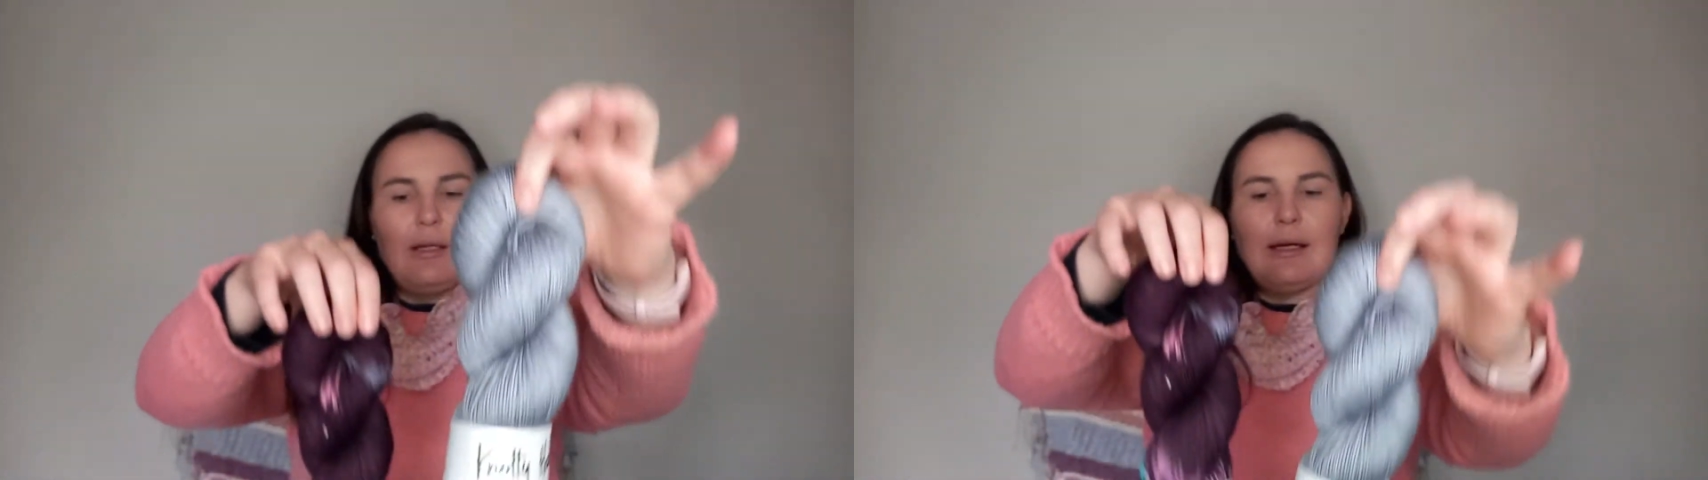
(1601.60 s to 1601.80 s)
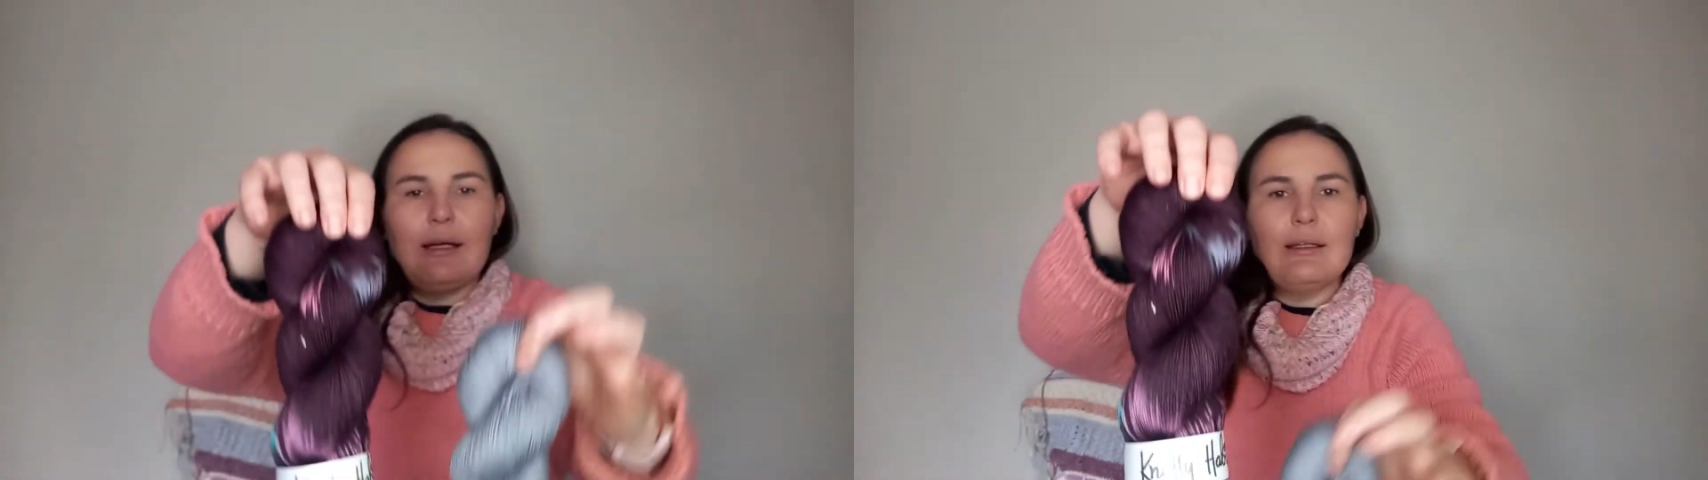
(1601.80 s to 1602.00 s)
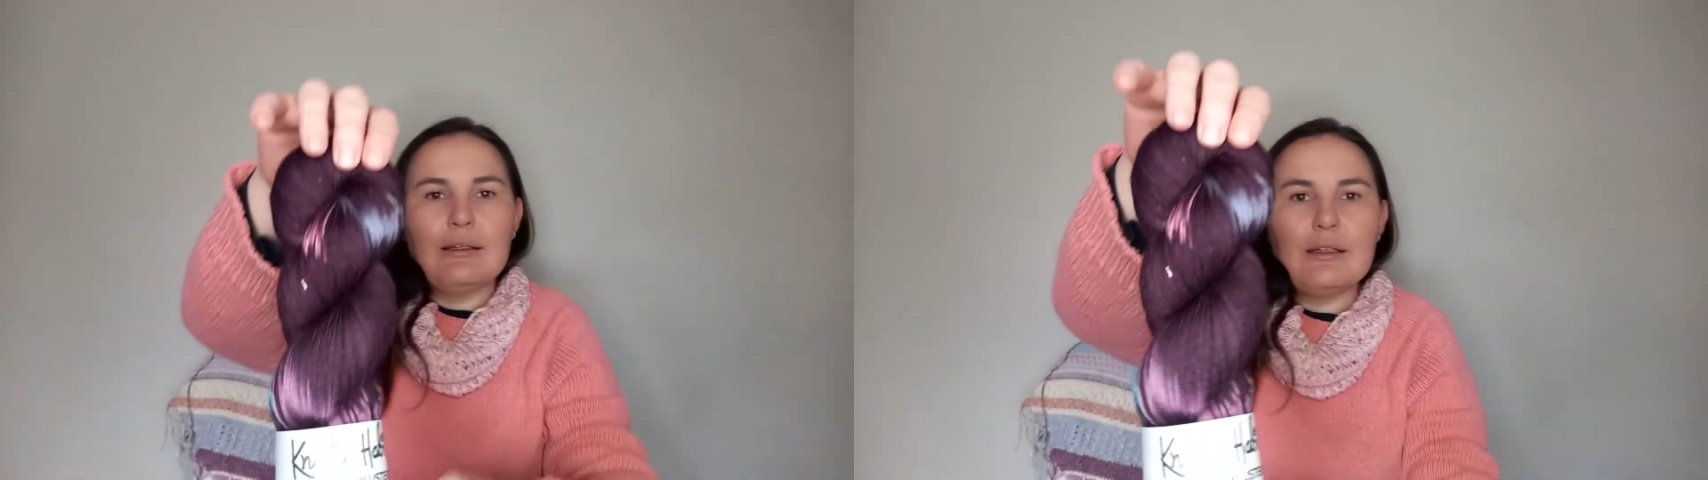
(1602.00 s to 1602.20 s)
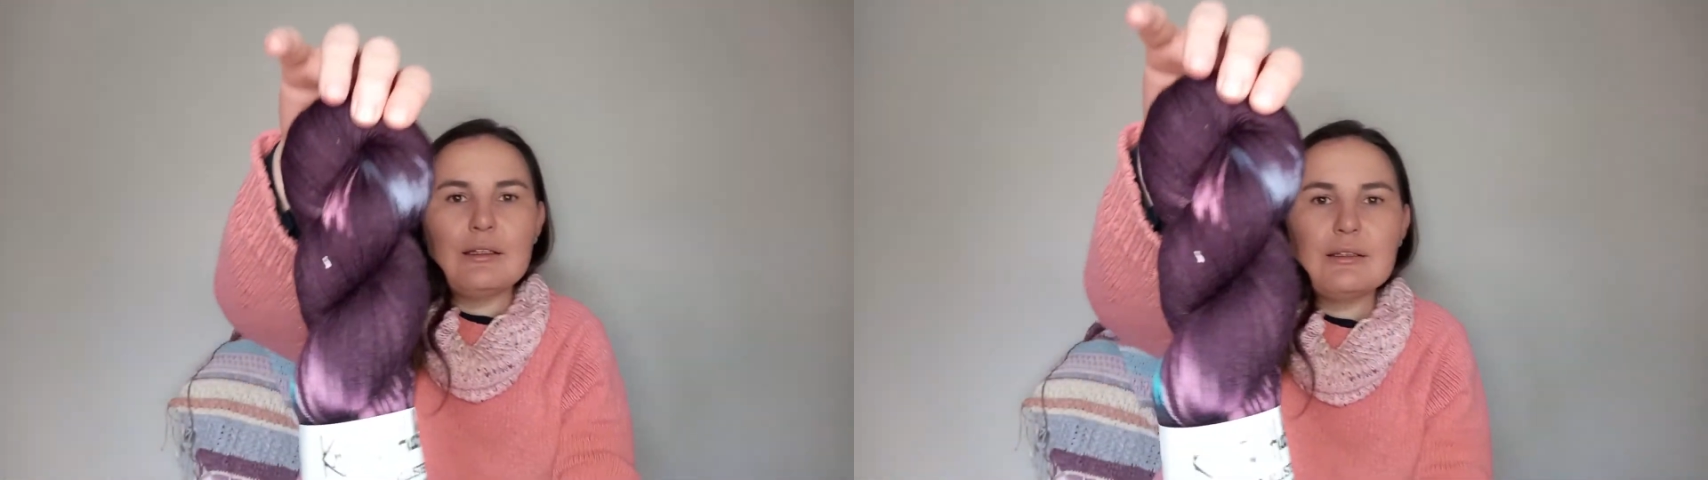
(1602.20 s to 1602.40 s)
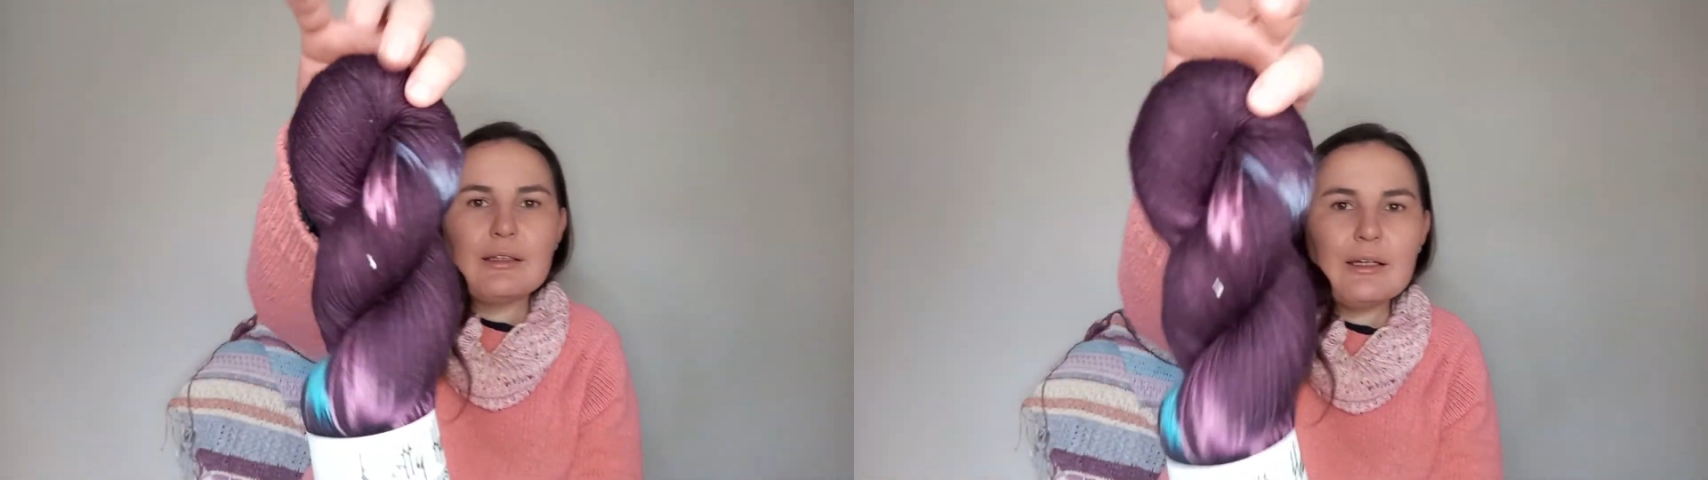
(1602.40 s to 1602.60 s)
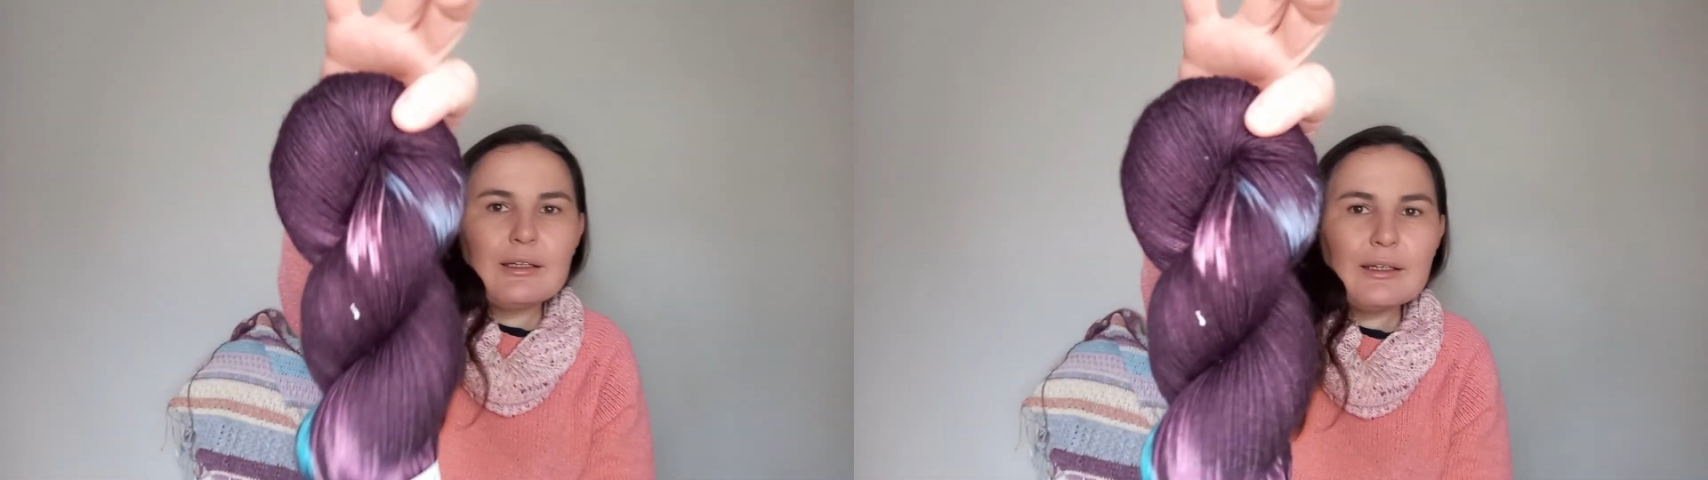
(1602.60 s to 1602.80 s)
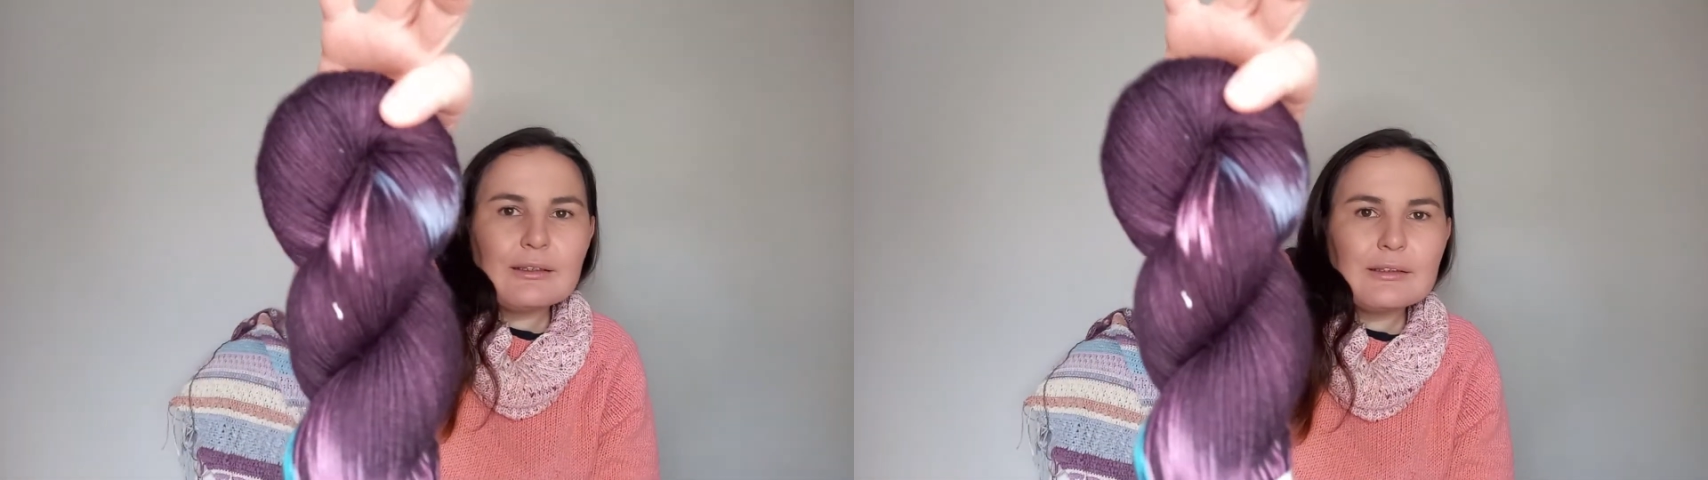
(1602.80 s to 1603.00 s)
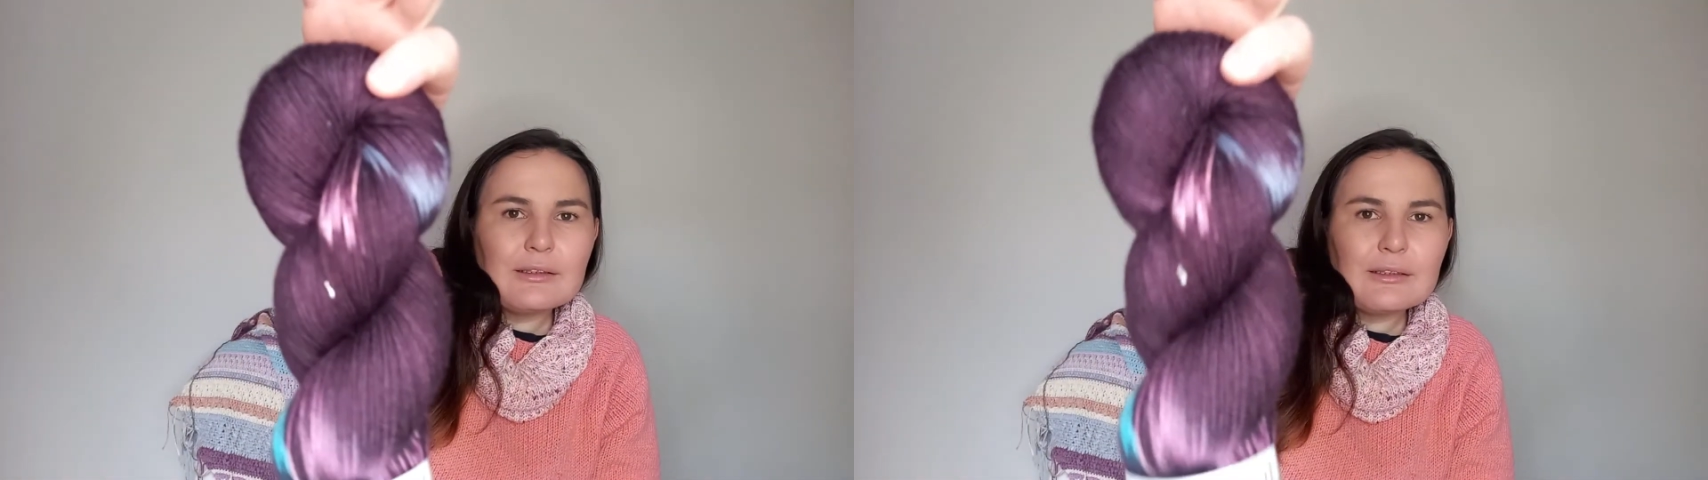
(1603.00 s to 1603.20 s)
and then
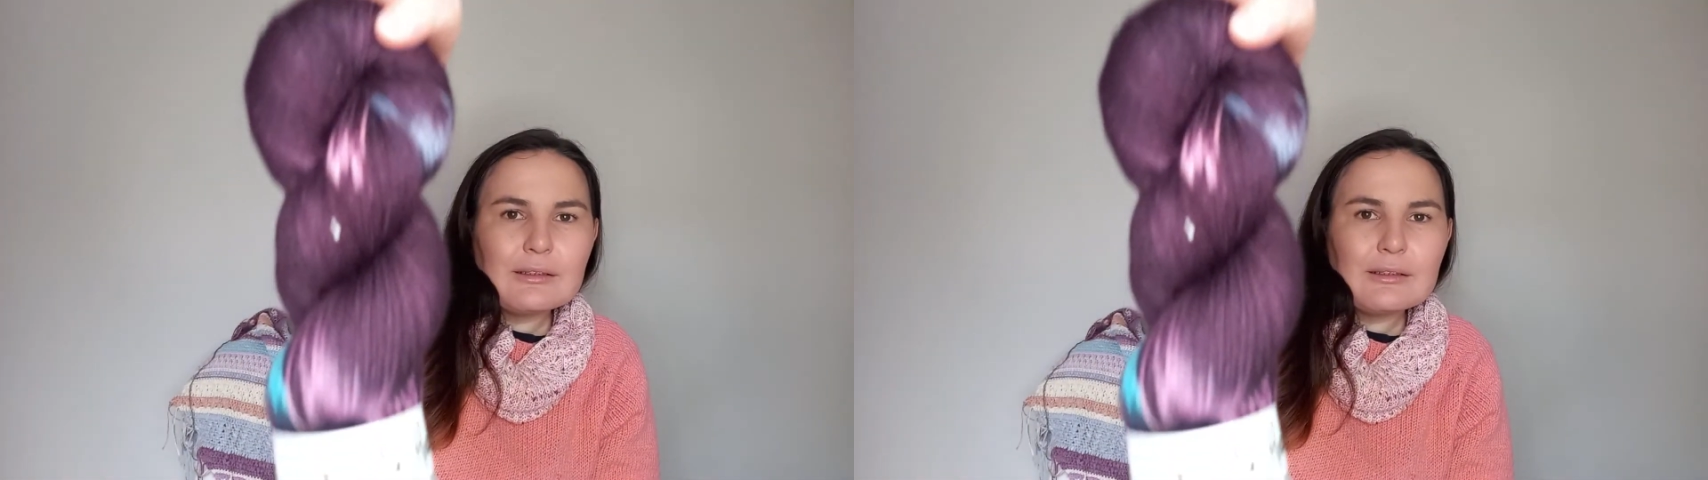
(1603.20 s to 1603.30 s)
another